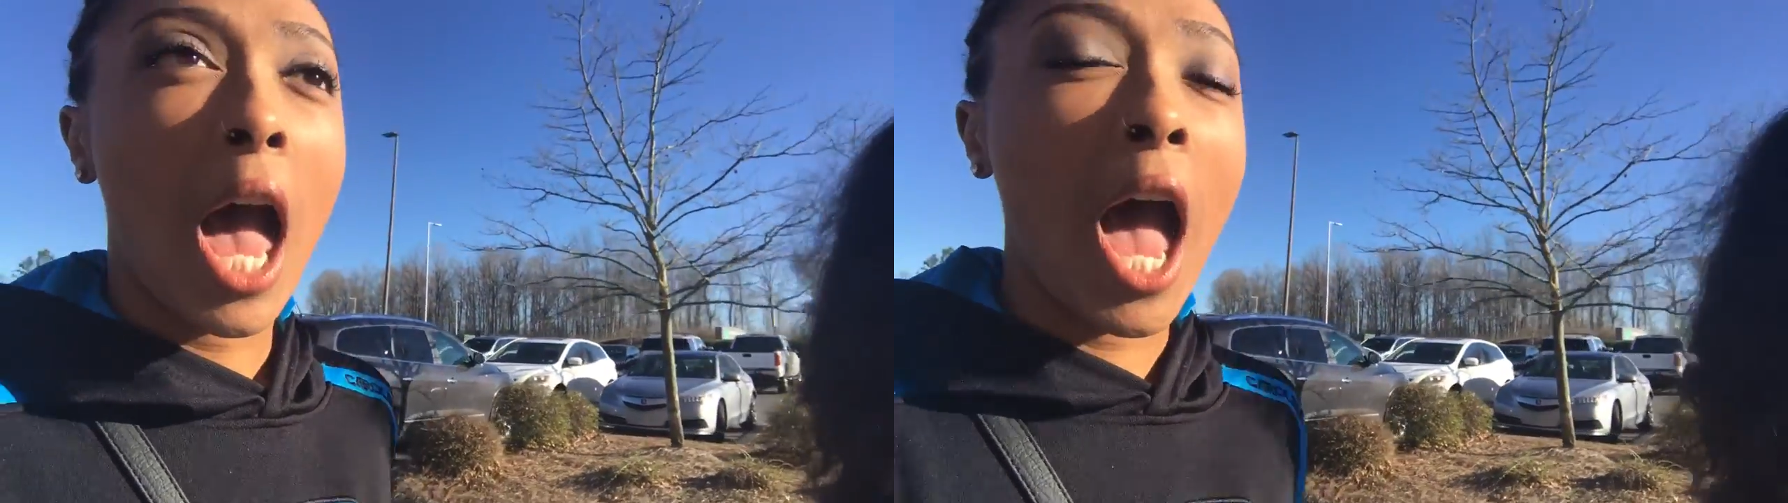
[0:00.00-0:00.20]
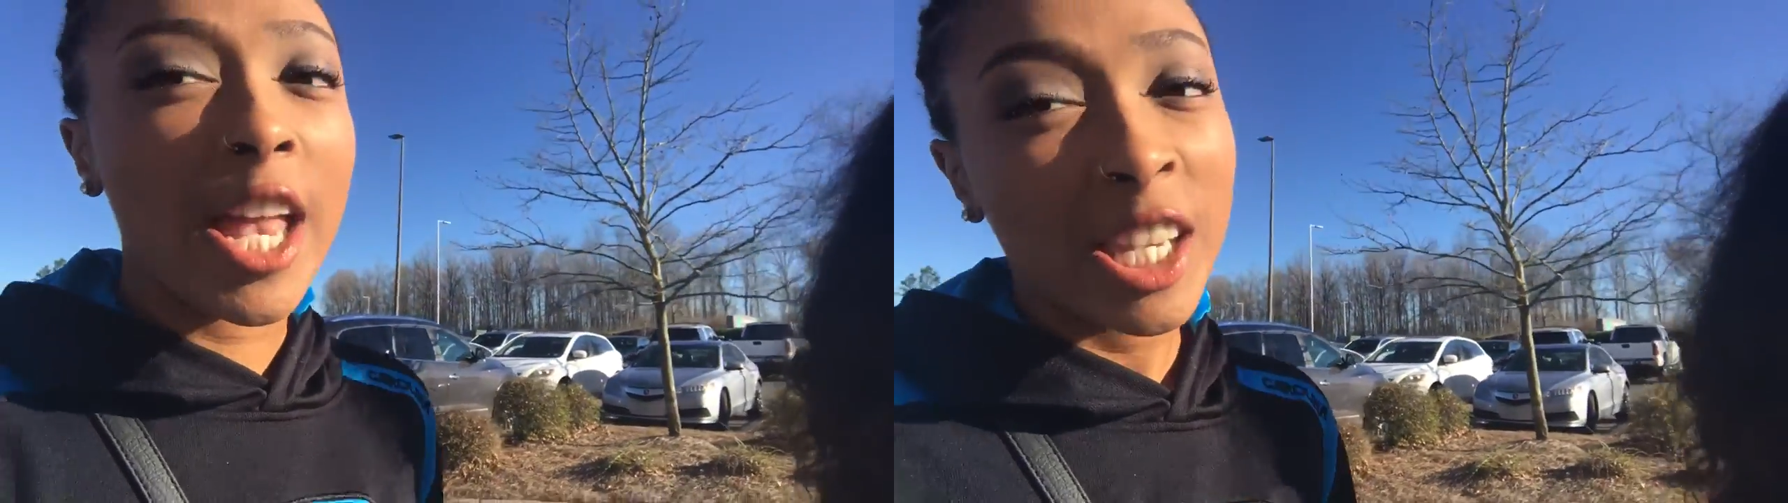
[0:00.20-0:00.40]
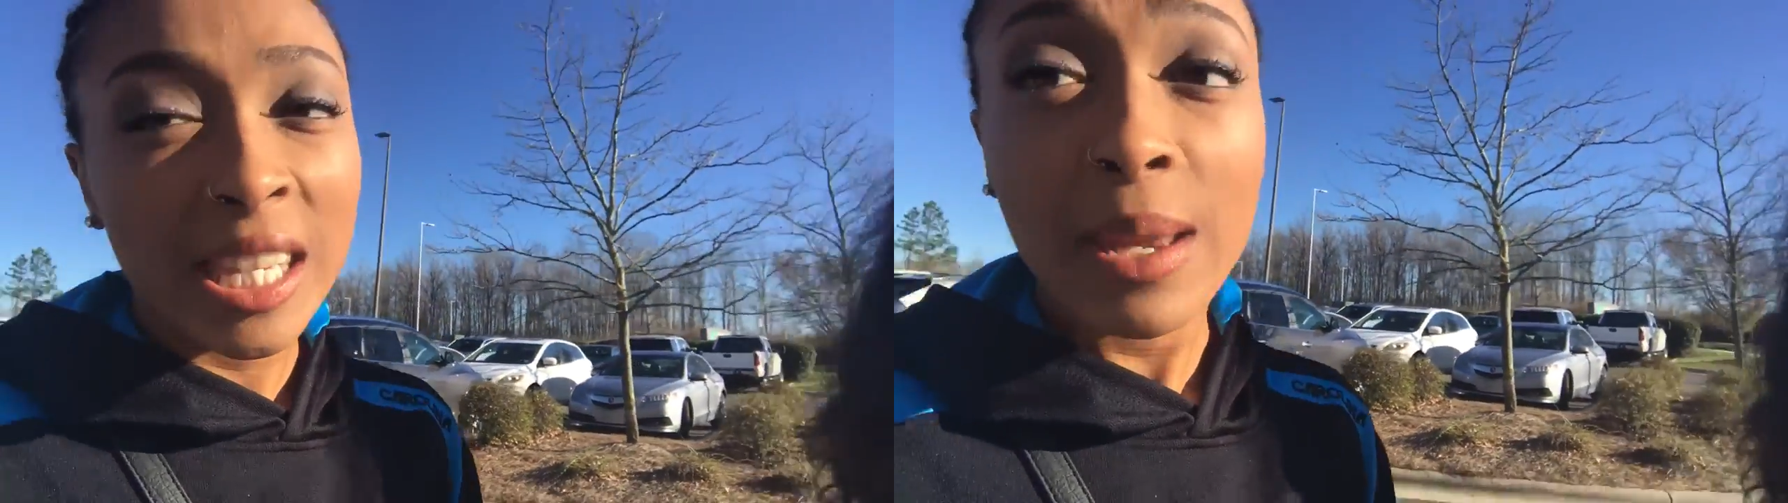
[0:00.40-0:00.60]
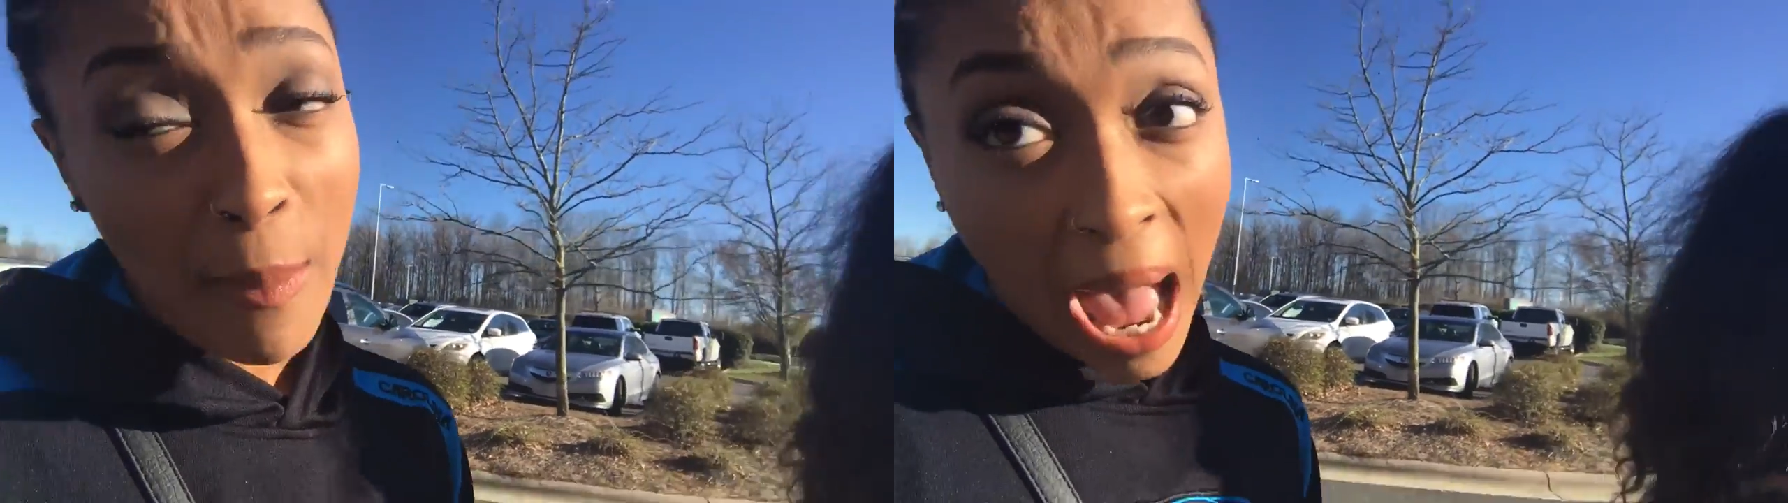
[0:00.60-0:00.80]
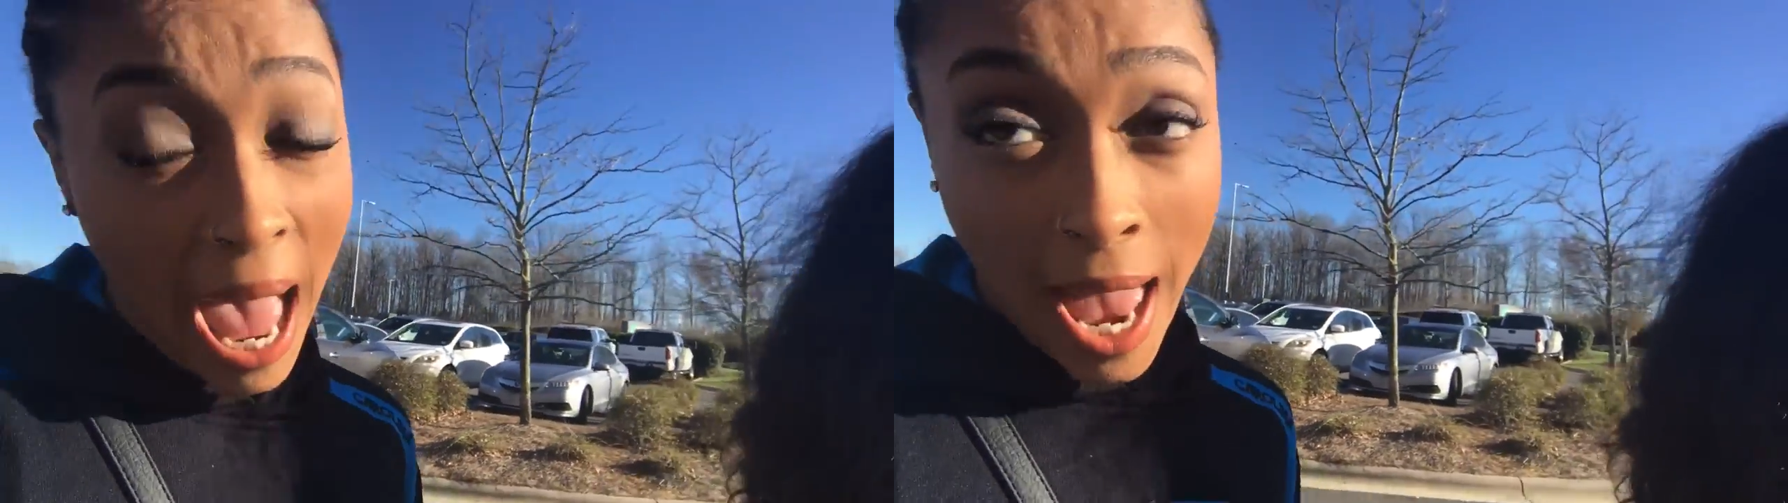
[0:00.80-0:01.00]
I just need
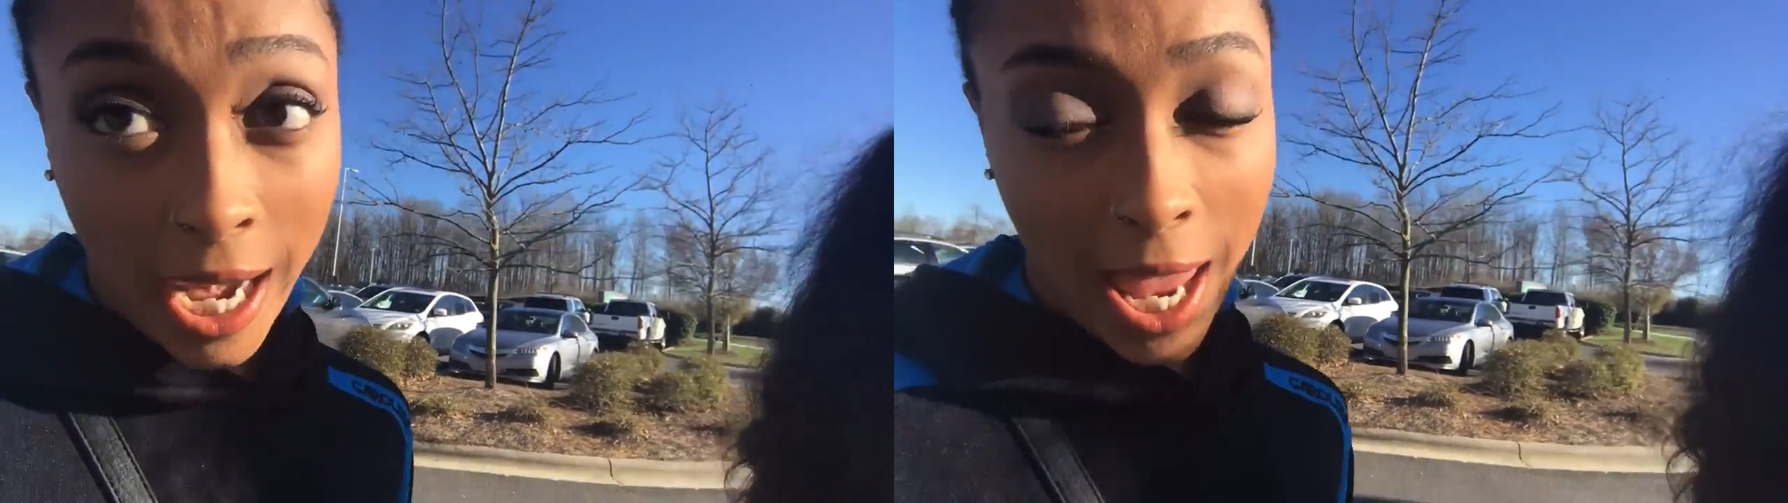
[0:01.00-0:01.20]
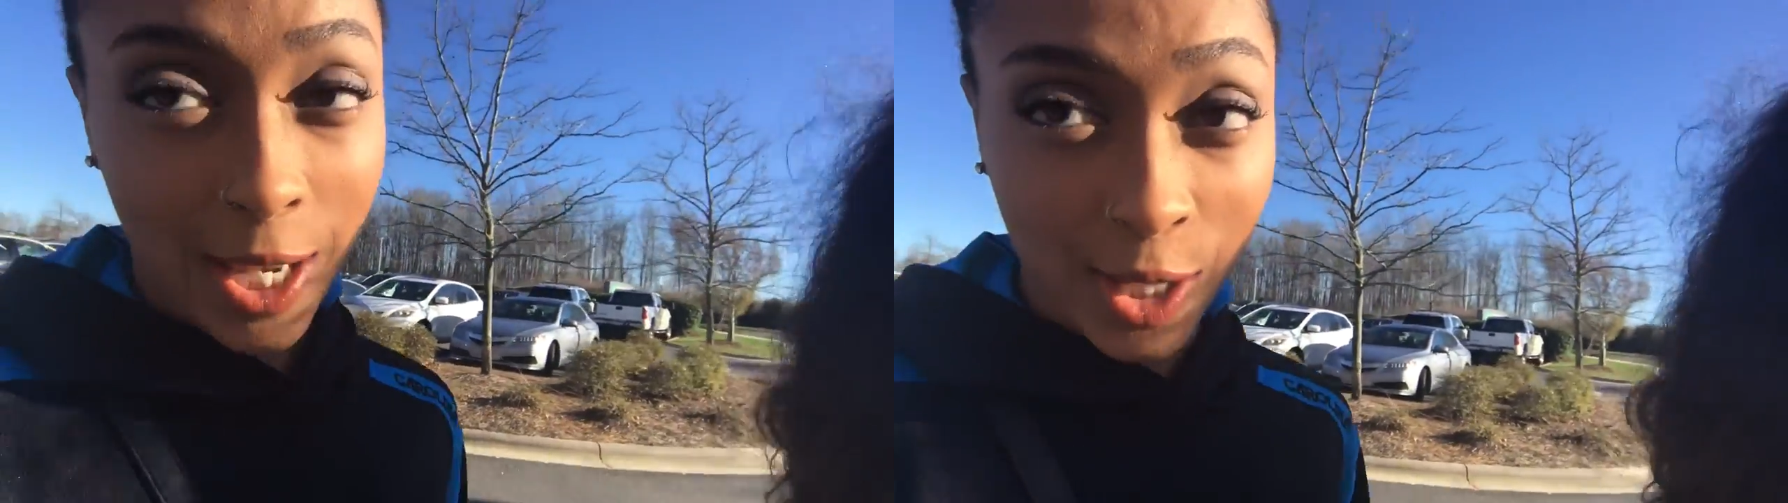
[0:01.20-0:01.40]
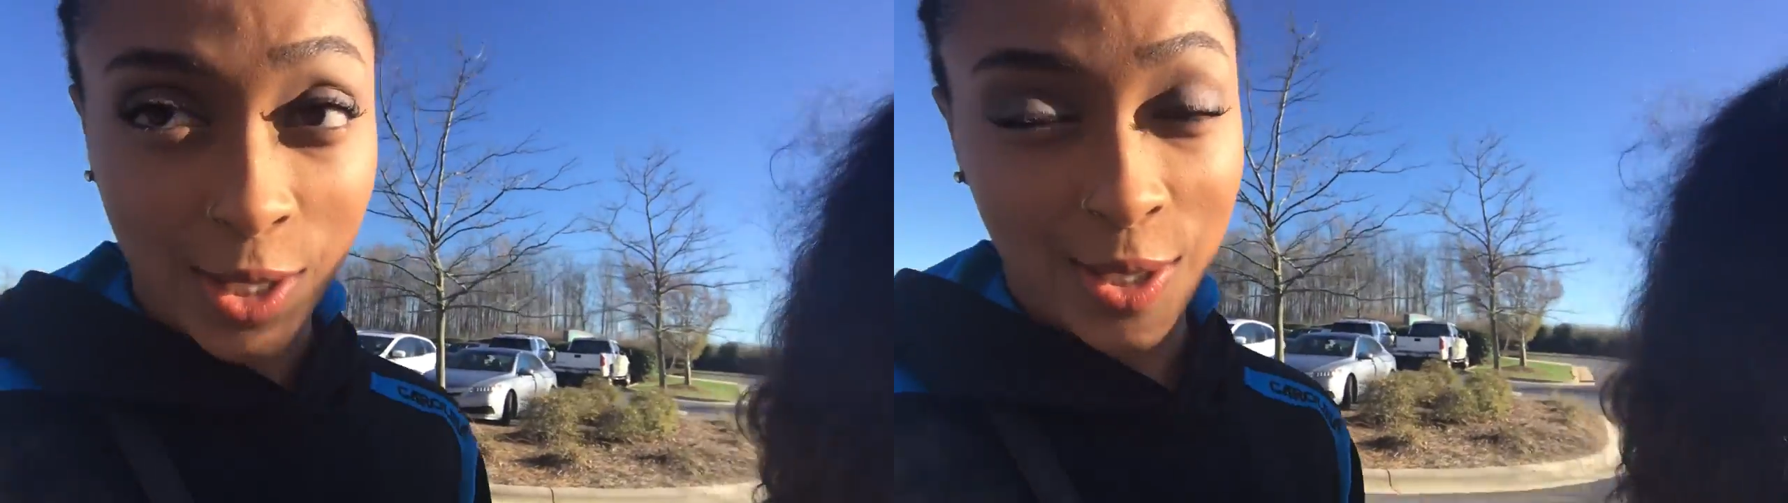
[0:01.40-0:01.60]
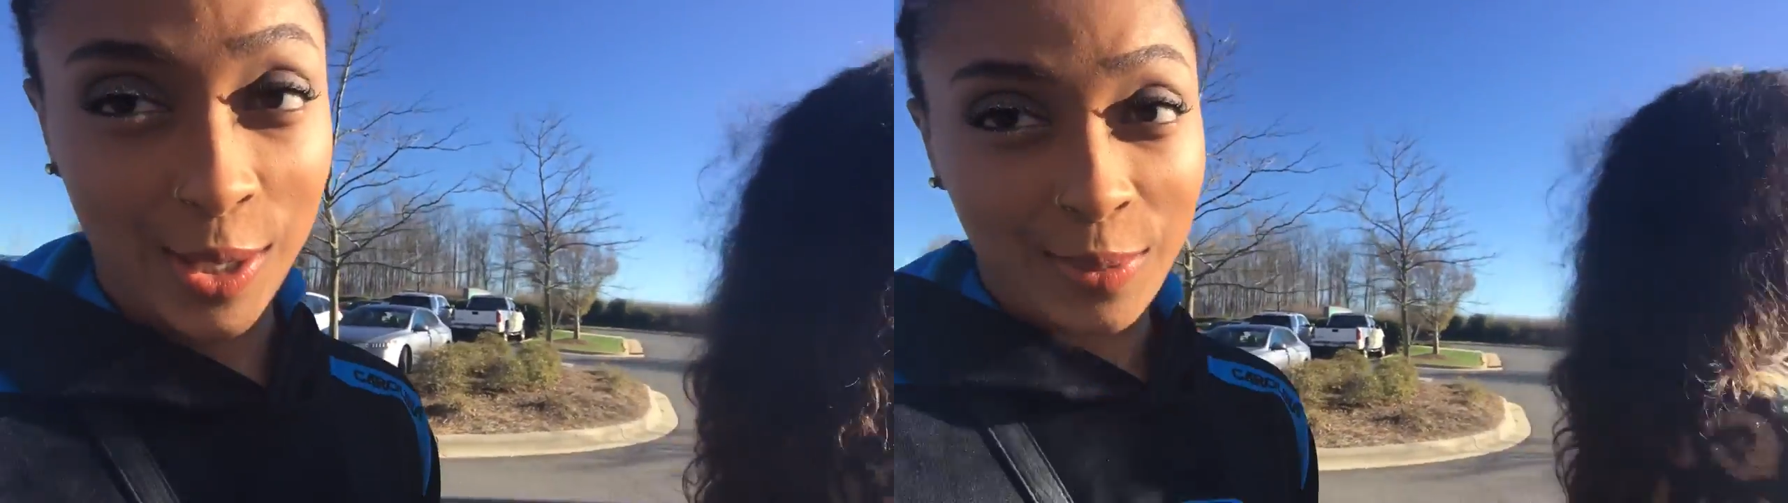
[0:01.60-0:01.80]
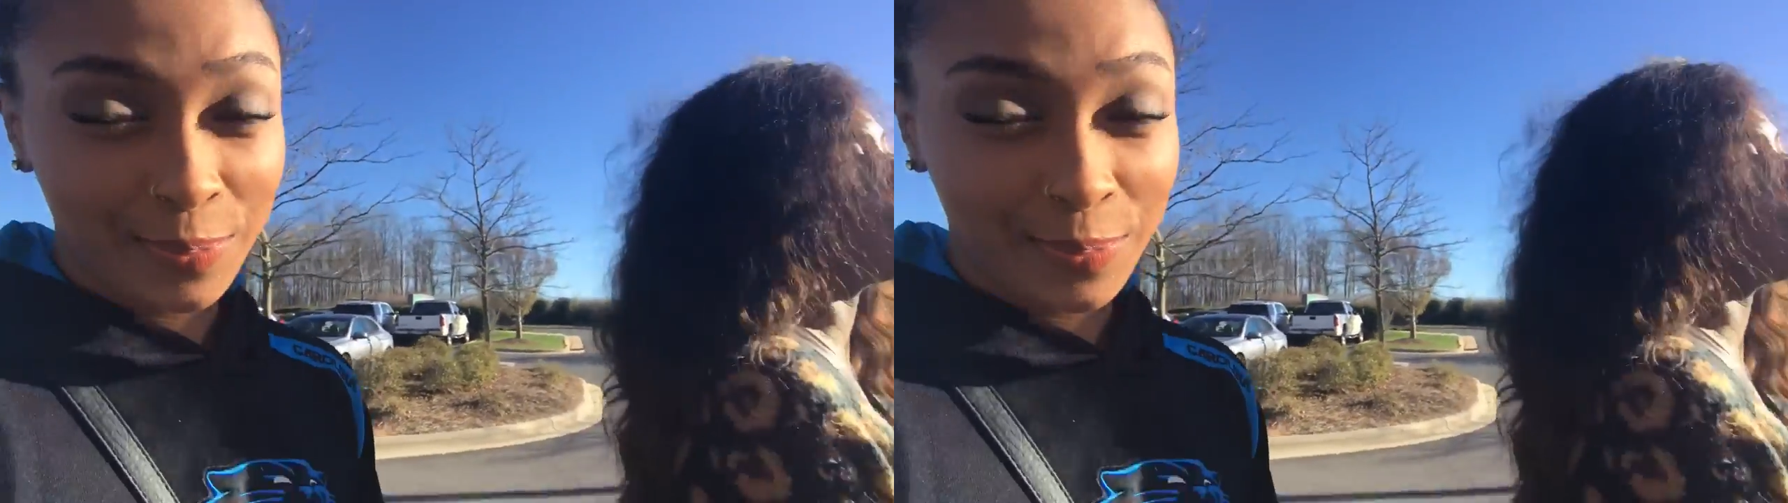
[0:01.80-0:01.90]
my eyelashes.